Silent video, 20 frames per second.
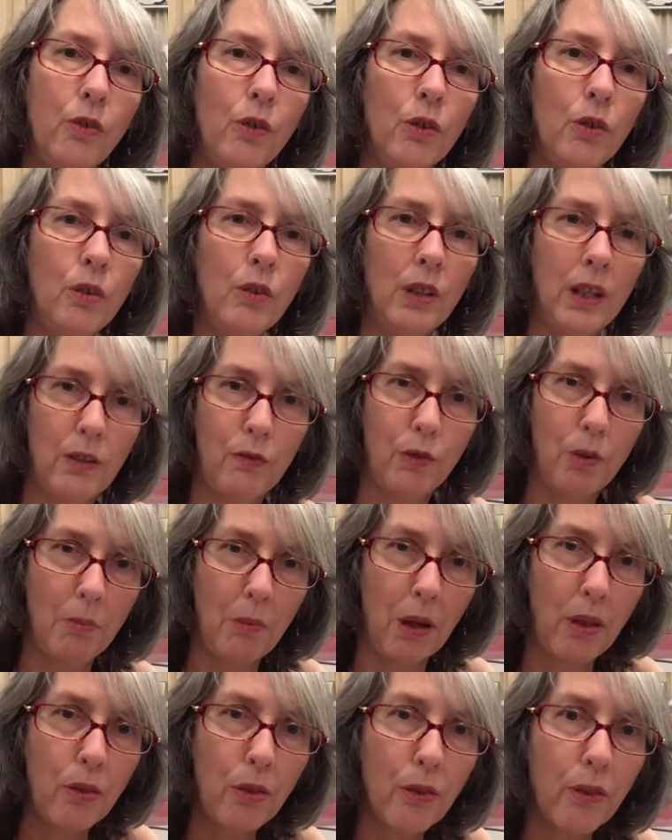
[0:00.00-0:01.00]
for every
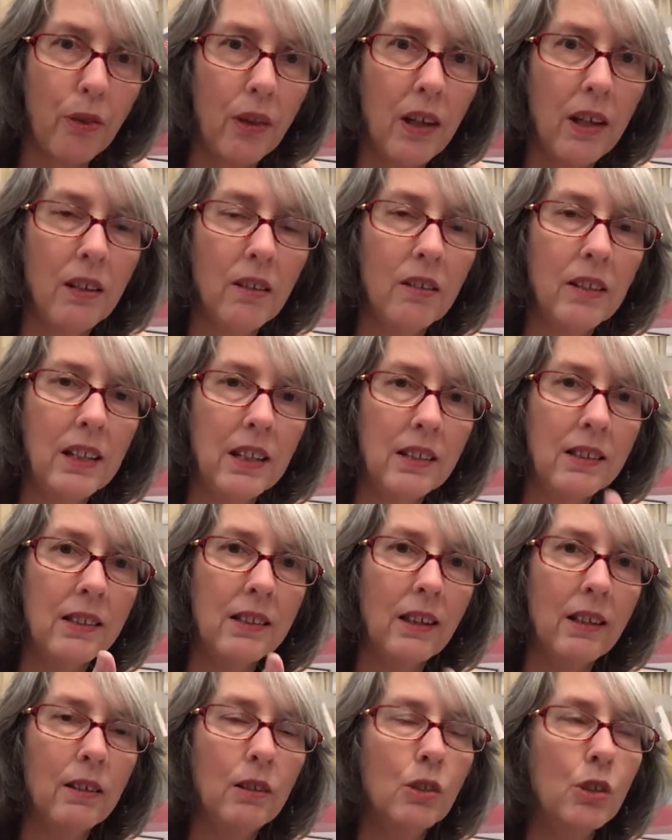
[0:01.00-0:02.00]
month and I get
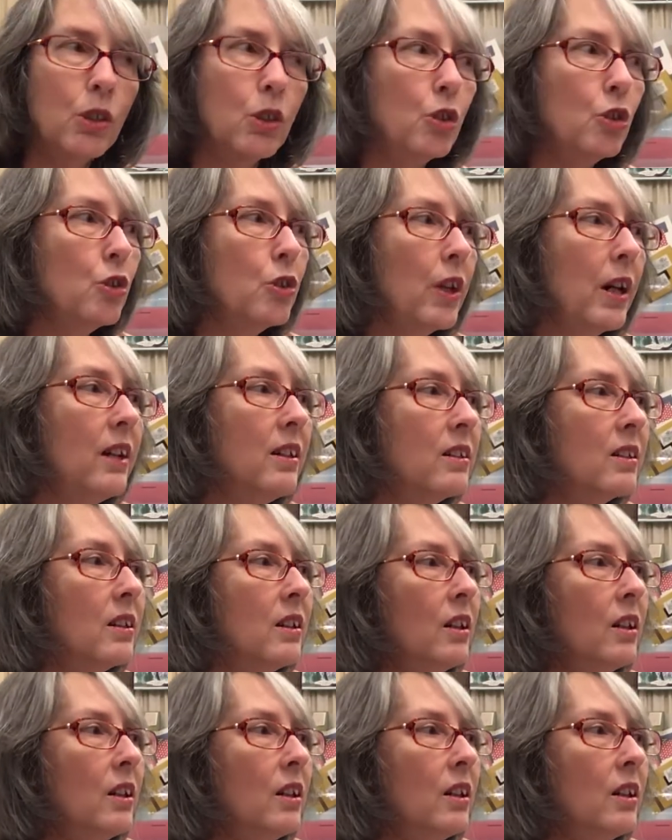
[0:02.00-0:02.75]
sales through that,